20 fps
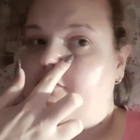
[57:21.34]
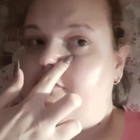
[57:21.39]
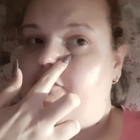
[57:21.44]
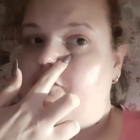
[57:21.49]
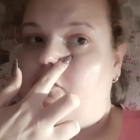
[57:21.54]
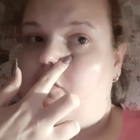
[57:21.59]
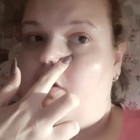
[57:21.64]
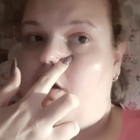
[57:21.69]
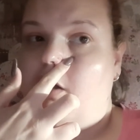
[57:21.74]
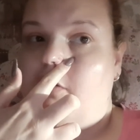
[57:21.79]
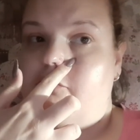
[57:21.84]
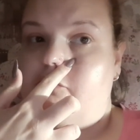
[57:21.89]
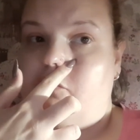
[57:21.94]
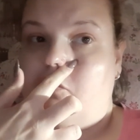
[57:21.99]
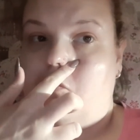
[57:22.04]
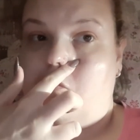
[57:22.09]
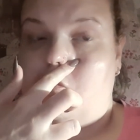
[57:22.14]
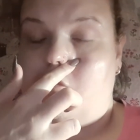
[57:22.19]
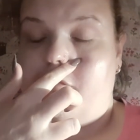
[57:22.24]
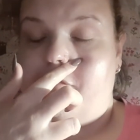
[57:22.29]
for other
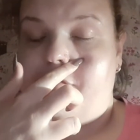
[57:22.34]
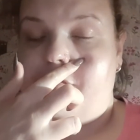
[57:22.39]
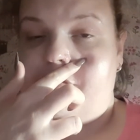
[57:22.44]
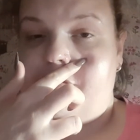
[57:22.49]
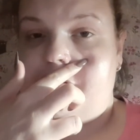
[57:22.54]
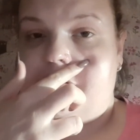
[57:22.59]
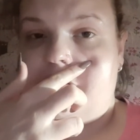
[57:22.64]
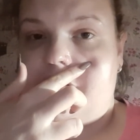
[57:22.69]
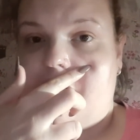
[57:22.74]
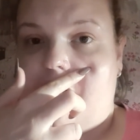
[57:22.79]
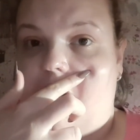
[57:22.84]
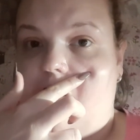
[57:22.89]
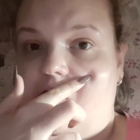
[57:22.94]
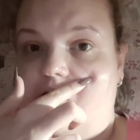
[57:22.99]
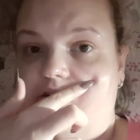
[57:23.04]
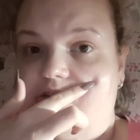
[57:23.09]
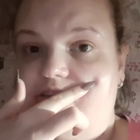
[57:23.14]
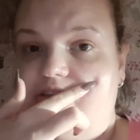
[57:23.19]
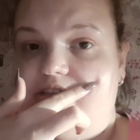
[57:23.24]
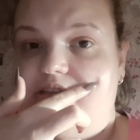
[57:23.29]
authors that are
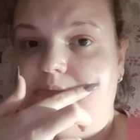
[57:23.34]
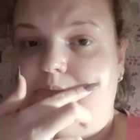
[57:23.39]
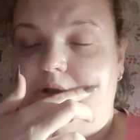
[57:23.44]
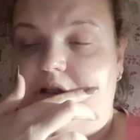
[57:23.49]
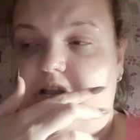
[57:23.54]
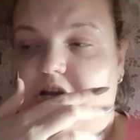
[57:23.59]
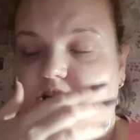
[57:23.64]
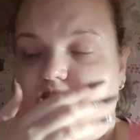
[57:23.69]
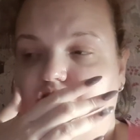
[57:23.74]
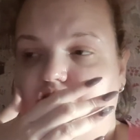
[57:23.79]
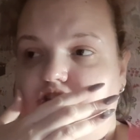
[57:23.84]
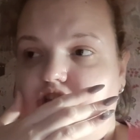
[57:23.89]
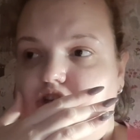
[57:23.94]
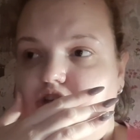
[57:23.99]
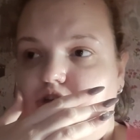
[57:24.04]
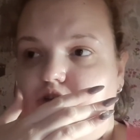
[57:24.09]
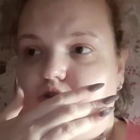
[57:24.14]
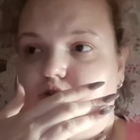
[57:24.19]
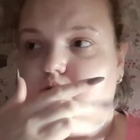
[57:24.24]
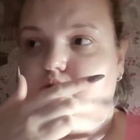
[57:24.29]
similar
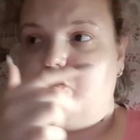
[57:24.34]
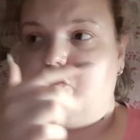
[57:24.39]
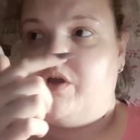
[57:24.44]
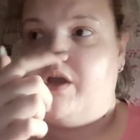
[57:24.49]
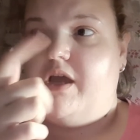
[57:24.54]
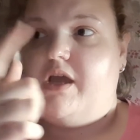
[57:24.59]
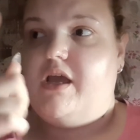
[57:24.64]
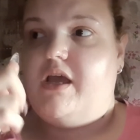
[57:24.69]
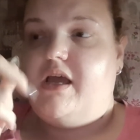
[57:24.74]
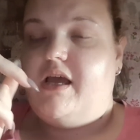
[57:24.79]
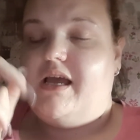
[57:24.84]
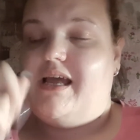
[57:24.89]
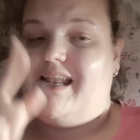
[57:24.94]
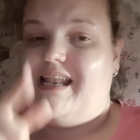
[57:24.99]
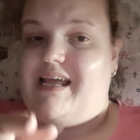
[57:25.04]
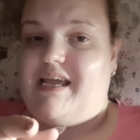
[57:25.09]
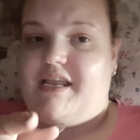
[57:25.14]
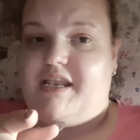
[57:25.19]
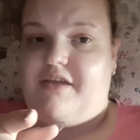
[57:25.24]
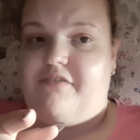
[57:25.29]
to
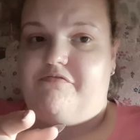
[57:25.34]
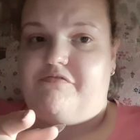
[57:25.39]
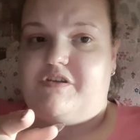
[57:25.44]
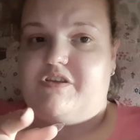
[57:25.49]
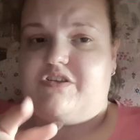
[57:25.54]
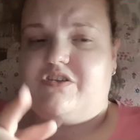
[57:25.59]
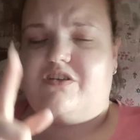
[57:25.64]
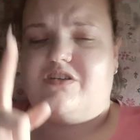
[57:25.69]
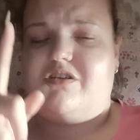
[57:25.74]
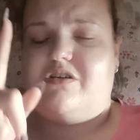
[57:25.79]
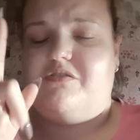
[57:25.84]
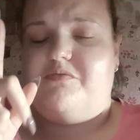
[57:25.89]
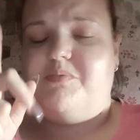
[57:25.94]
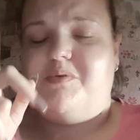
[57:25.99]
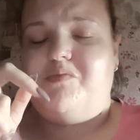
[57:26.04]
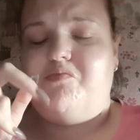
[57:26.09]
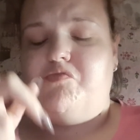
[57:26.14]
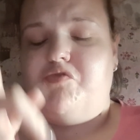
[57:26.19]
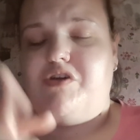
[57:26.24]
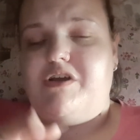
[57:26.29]
Elaine Everest, because I've
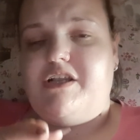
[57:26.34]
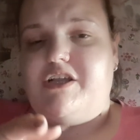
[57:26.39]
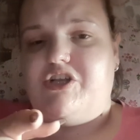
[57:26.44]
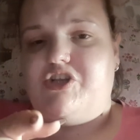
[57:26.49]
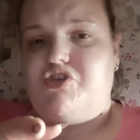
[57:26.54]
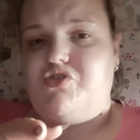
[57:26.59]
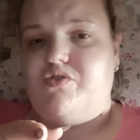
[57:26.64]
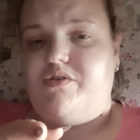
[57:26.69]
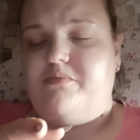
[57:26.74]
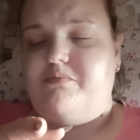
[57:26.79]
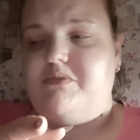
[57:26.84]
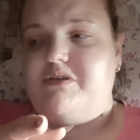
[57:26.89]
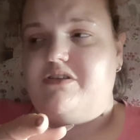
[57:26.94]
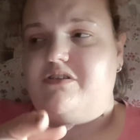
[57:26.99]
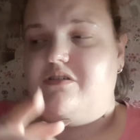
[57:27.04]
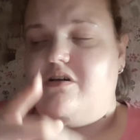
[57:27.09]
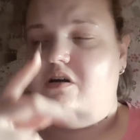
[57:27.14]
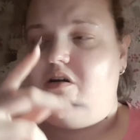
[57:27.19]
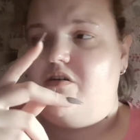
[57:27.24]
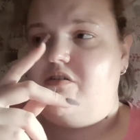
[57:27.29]
been really enjoying my
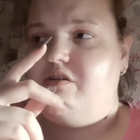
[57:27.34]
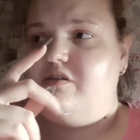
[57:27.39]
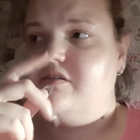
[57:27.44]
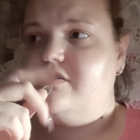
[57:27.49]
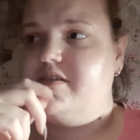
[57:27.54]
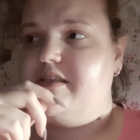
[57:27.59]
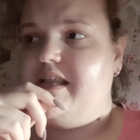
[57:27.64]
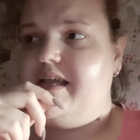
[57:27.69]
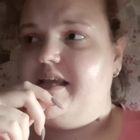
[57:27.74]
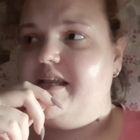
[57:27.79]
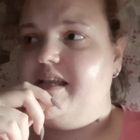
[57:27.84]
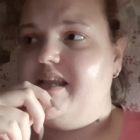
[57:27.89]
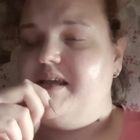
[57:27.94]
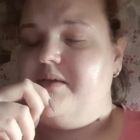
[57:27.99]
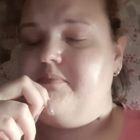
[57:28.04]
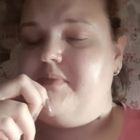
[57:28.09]
sagas lately.